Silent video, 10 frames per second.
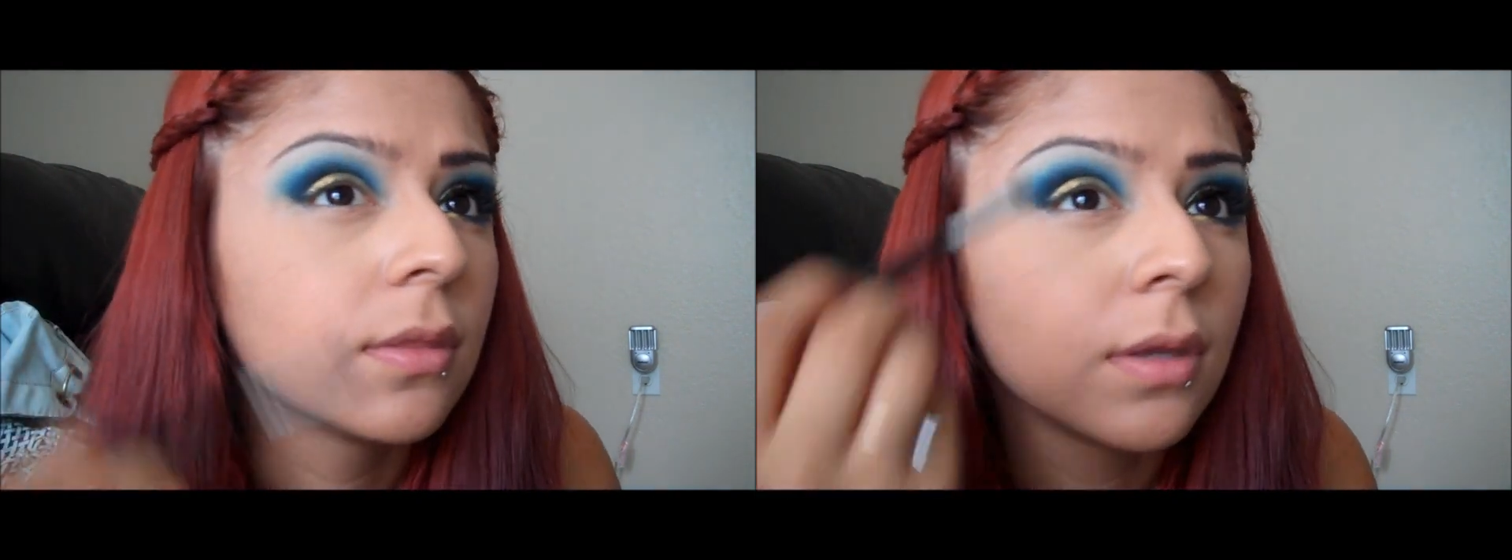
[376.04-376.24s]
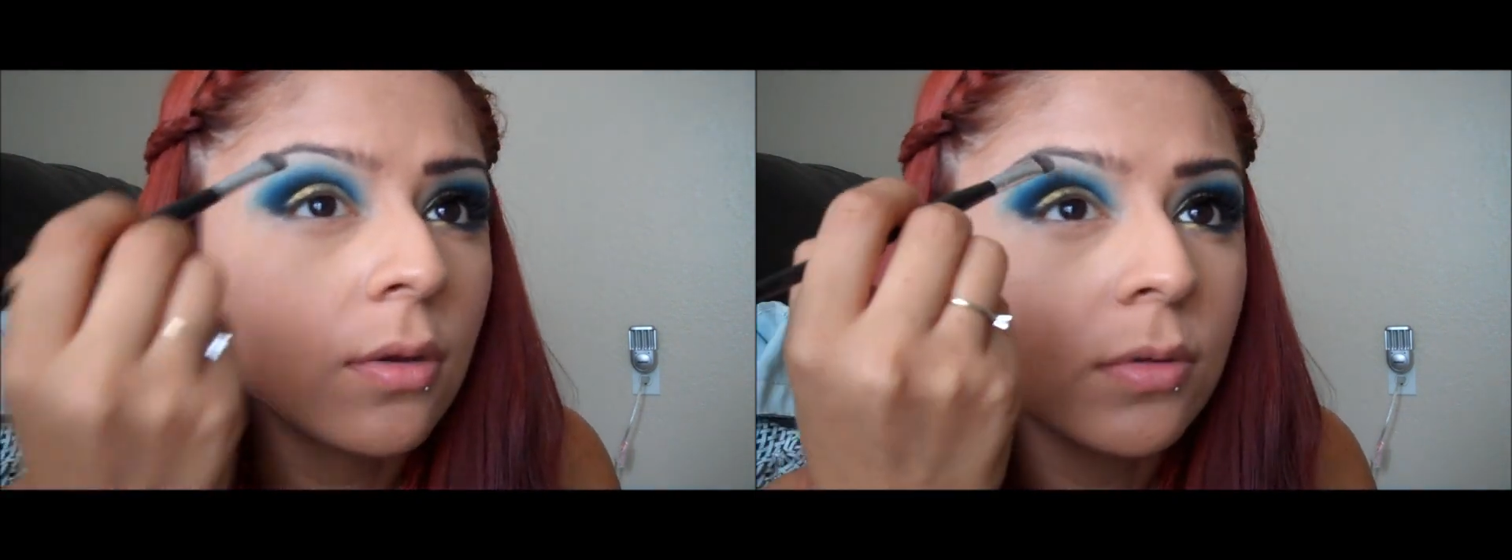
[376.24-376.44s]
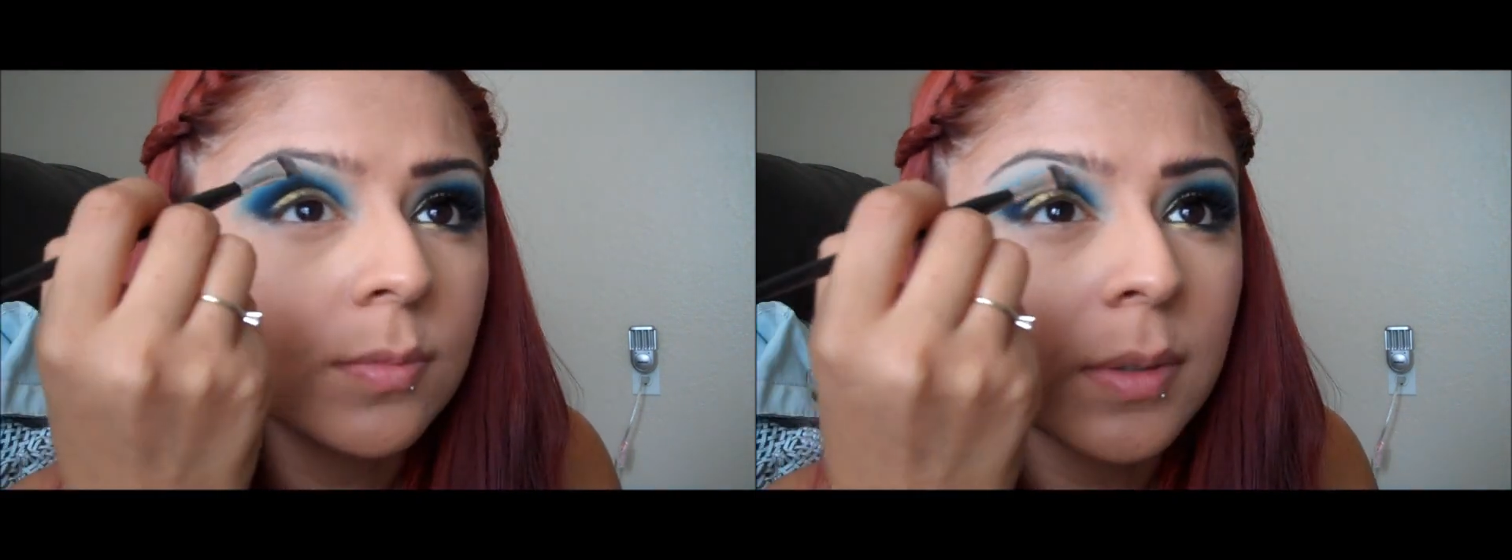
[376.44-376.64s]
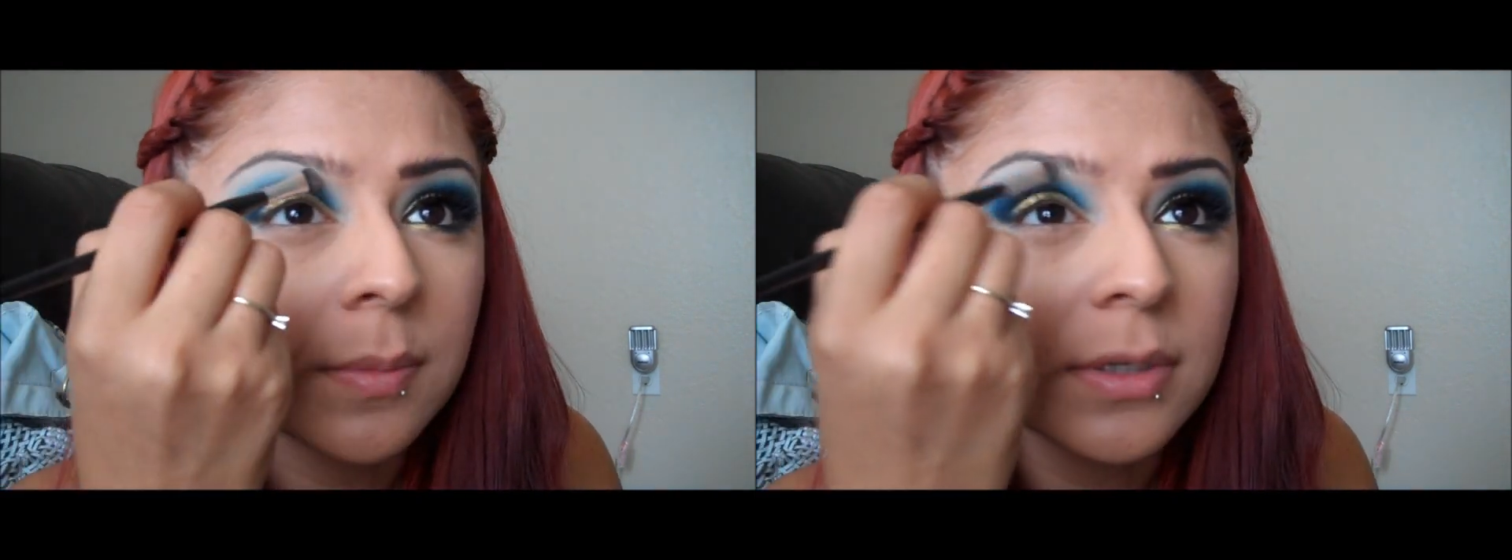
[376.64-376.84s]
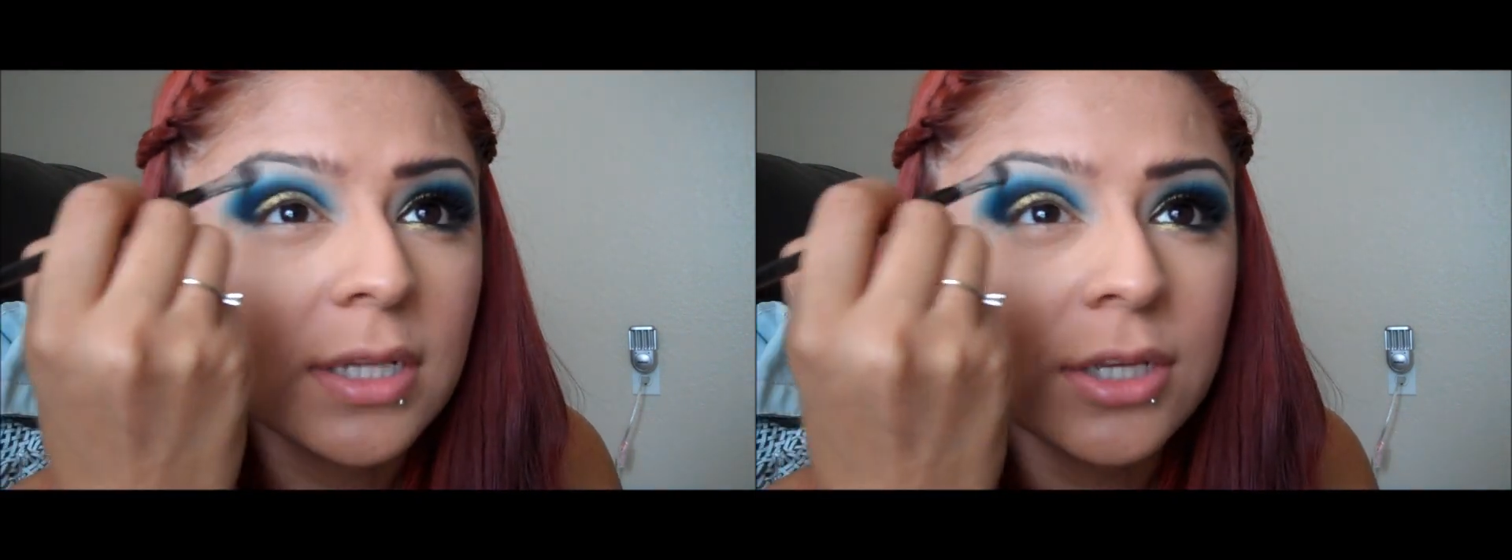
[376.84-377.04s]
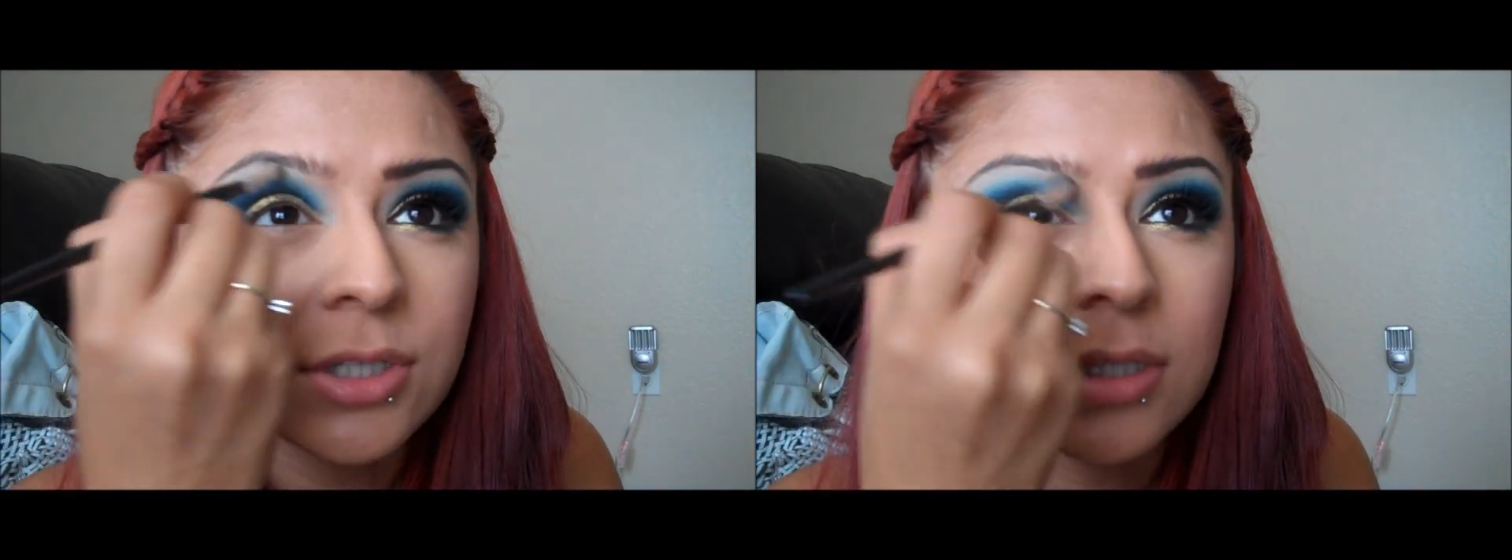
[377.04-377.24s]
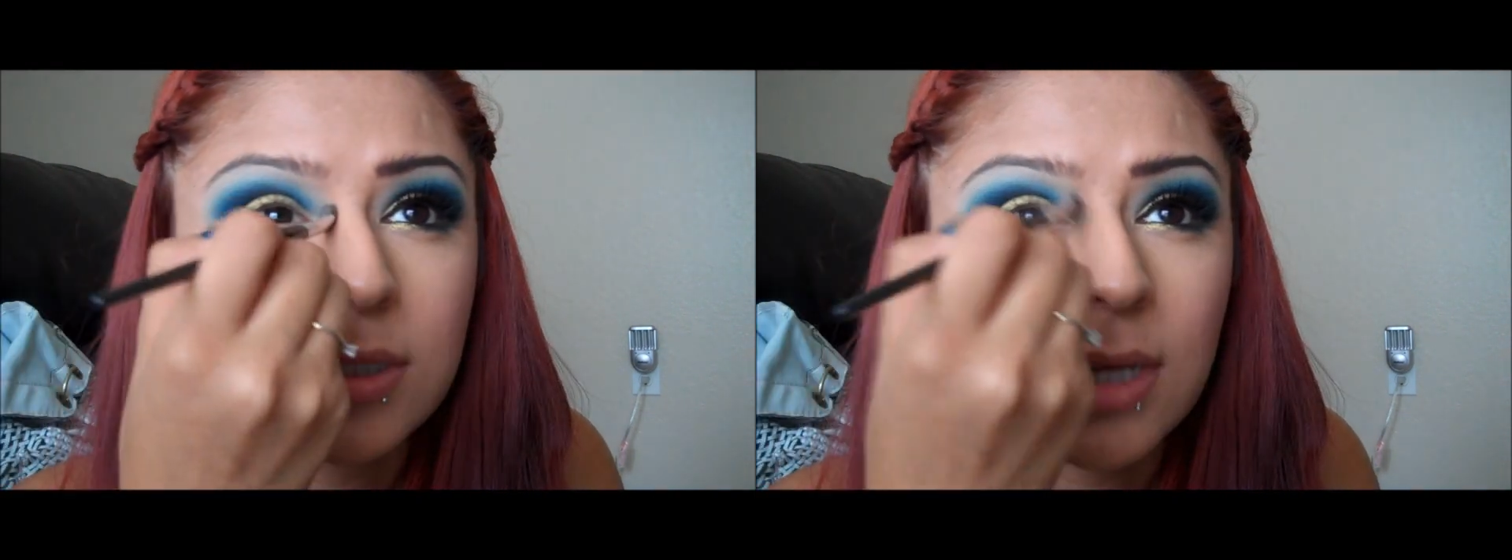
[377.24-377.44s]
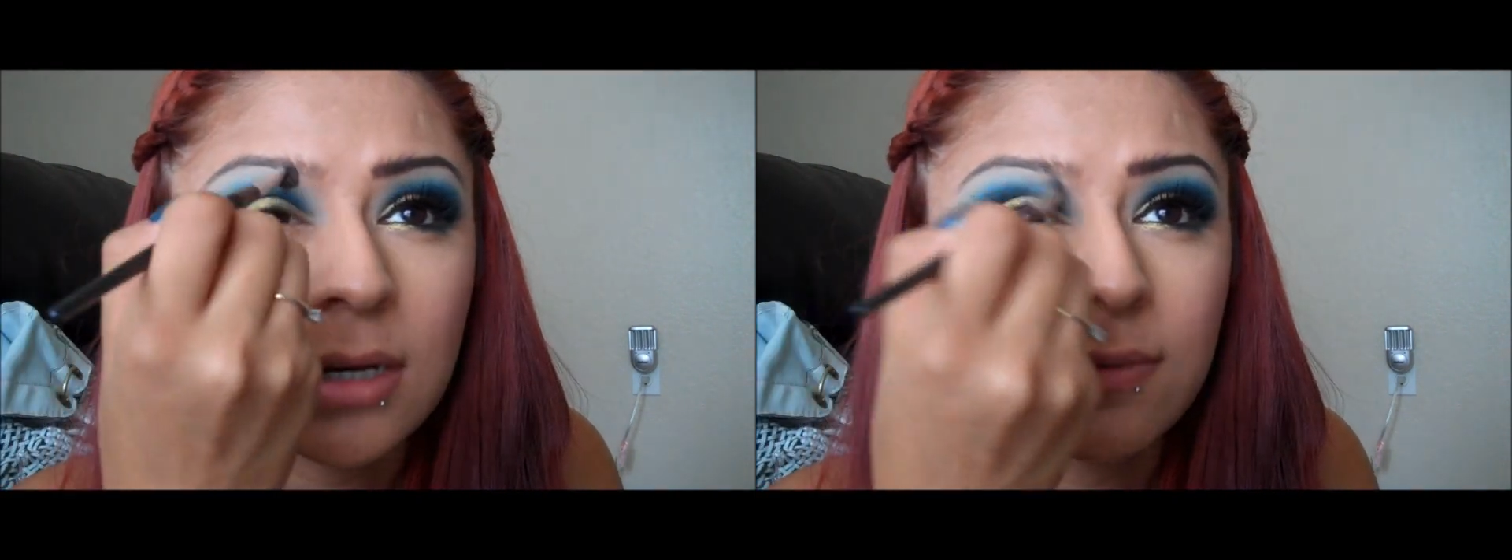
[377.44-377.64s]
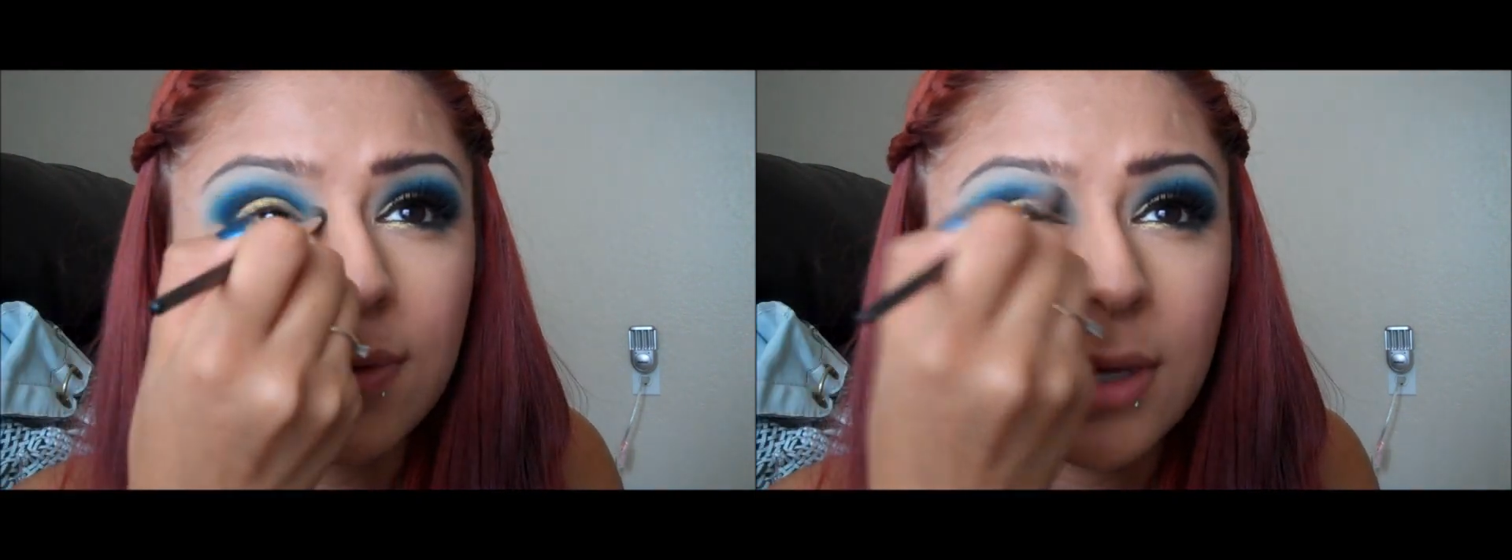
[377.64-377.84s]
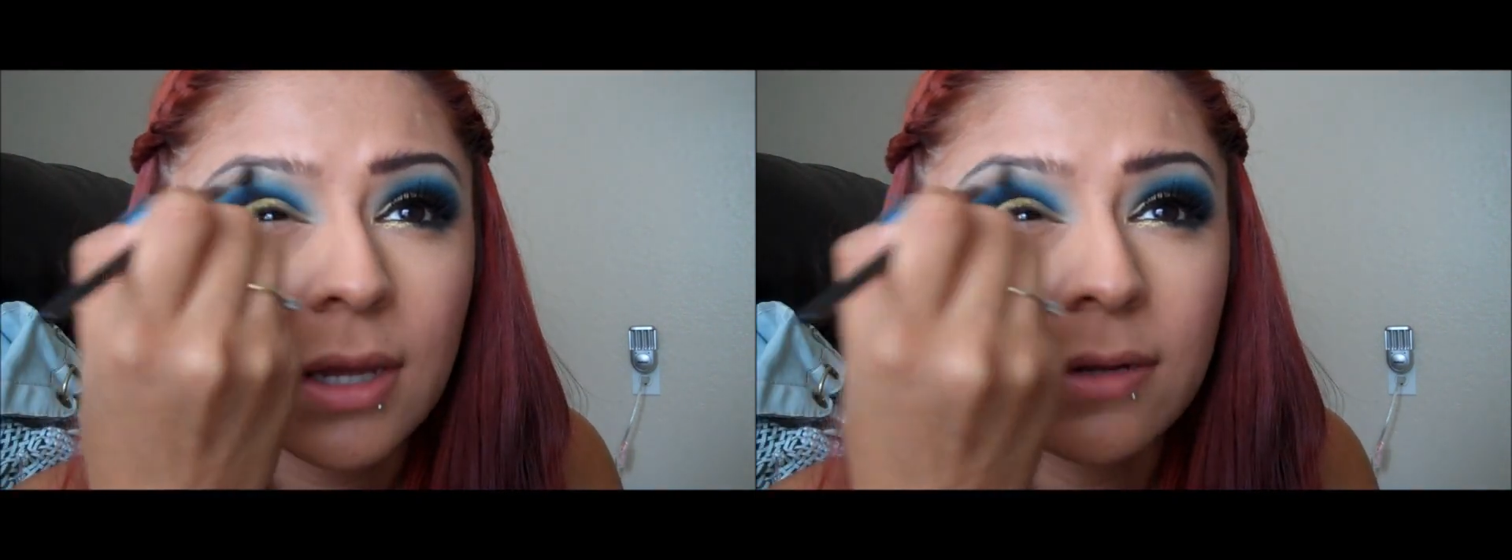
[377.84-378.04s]
gold pigmentation inside of
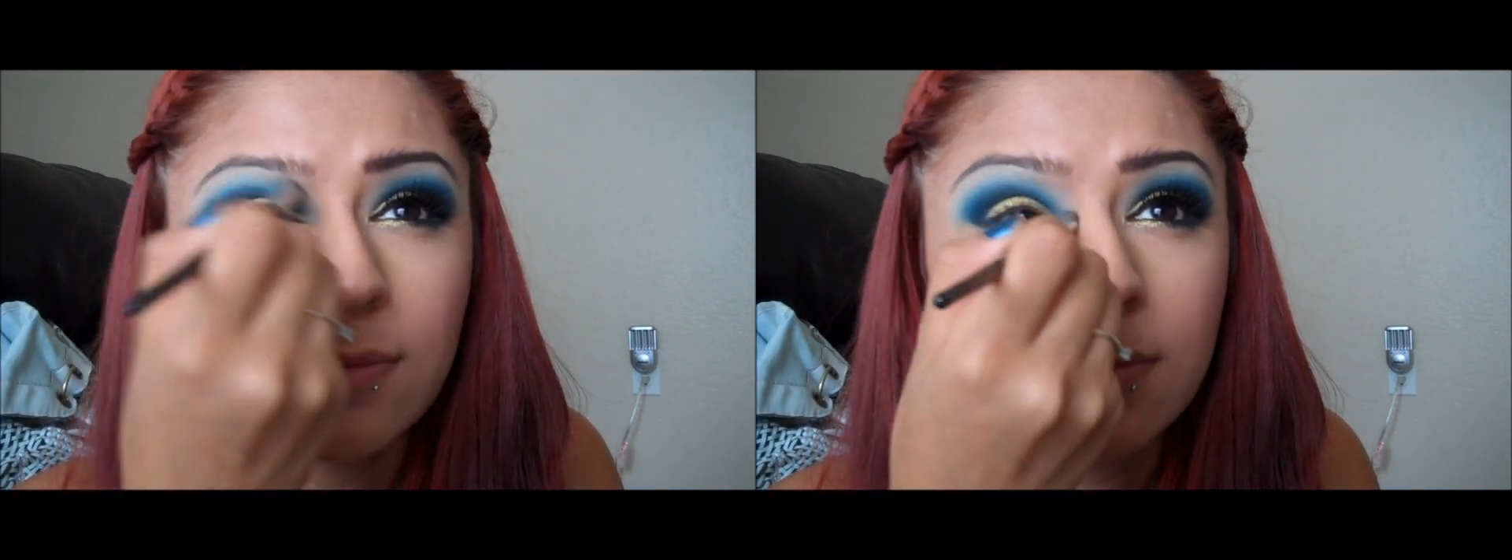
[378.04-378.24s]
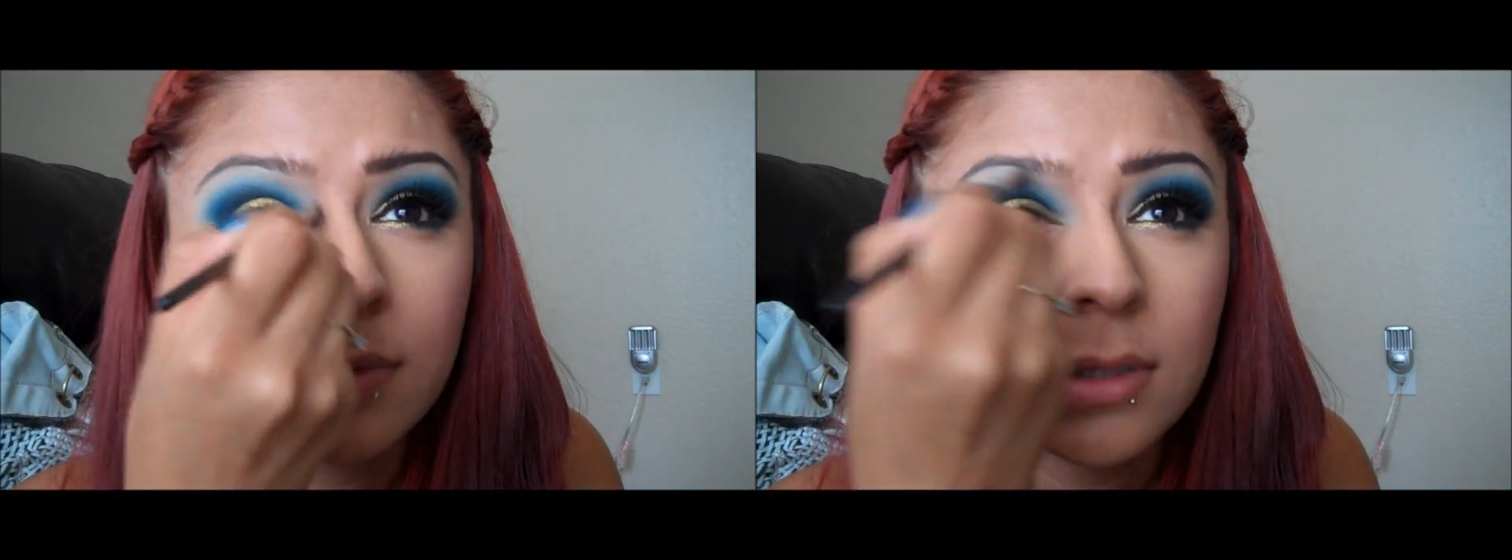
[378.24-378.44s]
it kind of